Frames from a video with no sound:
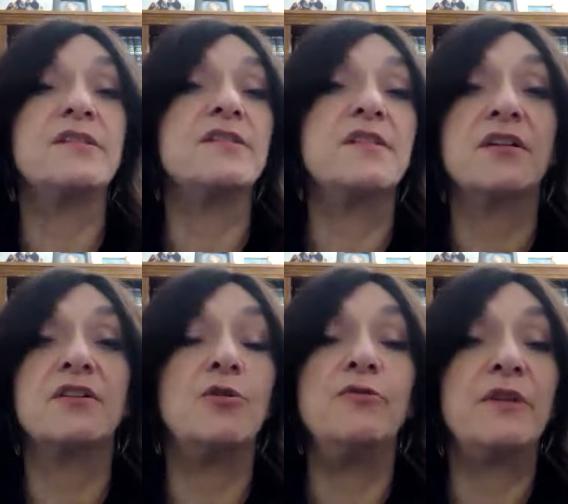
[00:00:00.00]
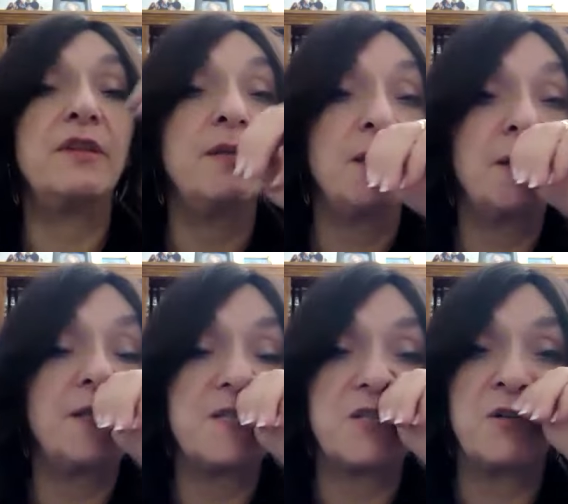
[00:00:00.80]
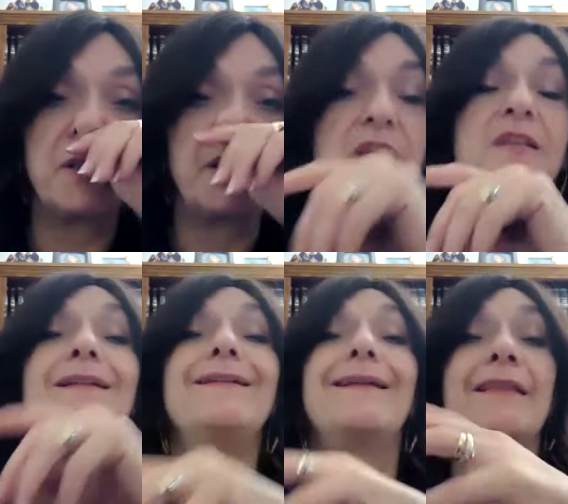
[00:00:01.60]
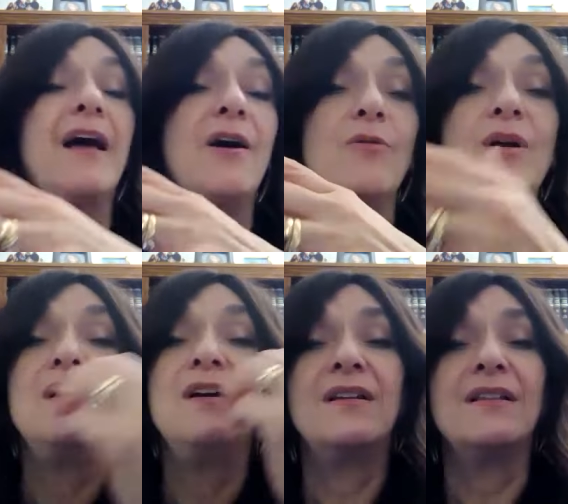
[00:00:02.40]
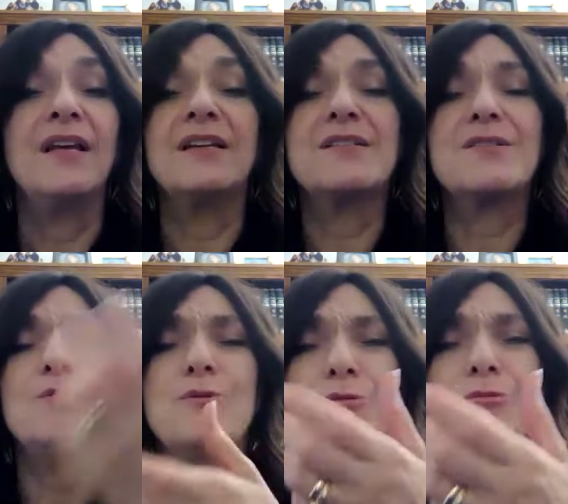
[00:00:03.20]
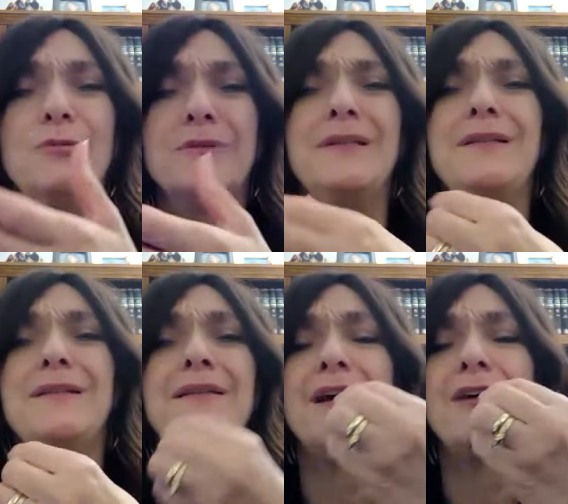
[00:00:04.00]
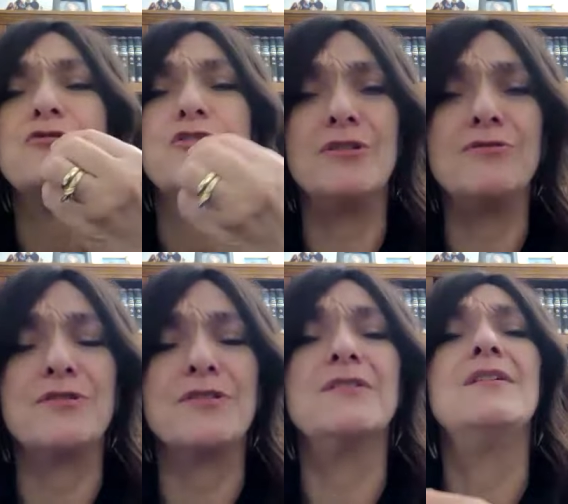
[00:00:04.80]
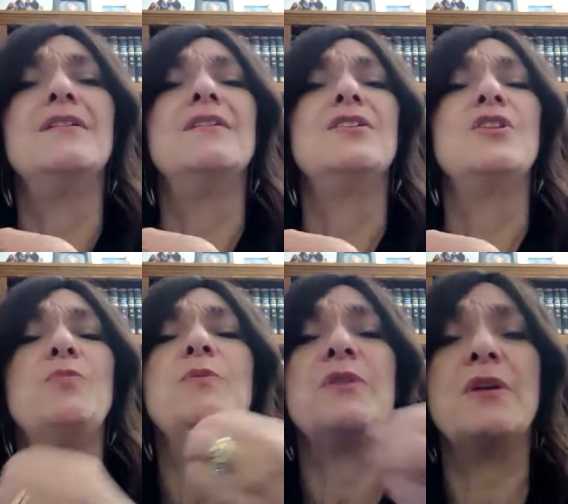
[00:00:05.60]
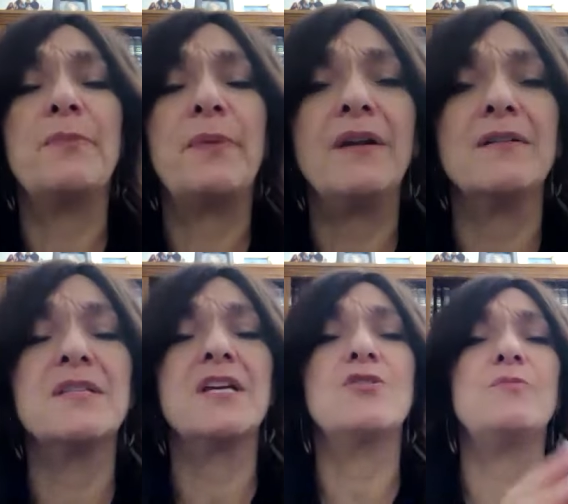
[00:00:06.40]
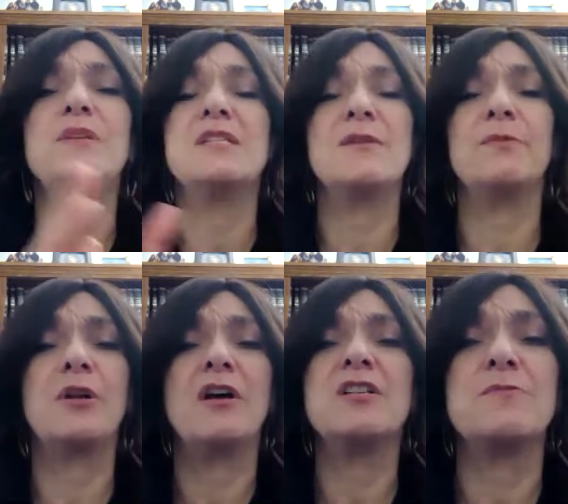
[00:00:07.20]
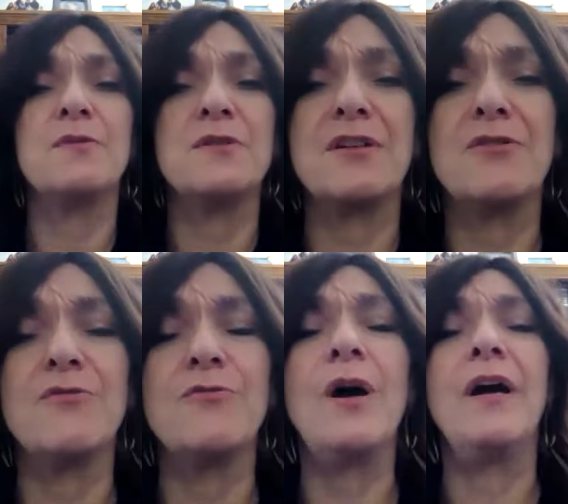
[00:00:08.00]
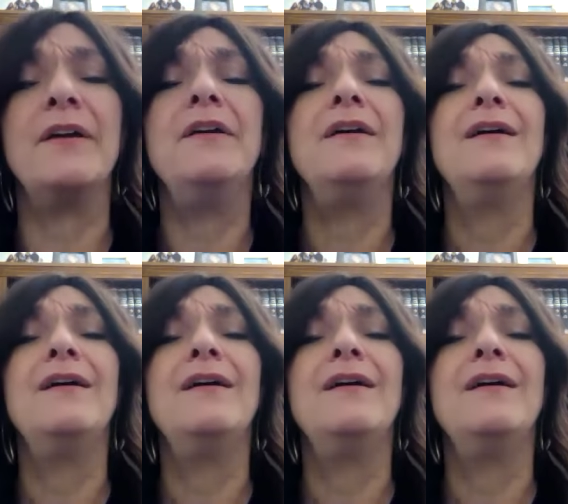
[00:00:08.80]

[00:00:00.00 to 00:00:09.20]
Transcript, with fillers: since that COVID thing that they started that they didn't allow like so cruel, didn't allow children to be with their parents. They had to be in separate hospitals. I don't know why.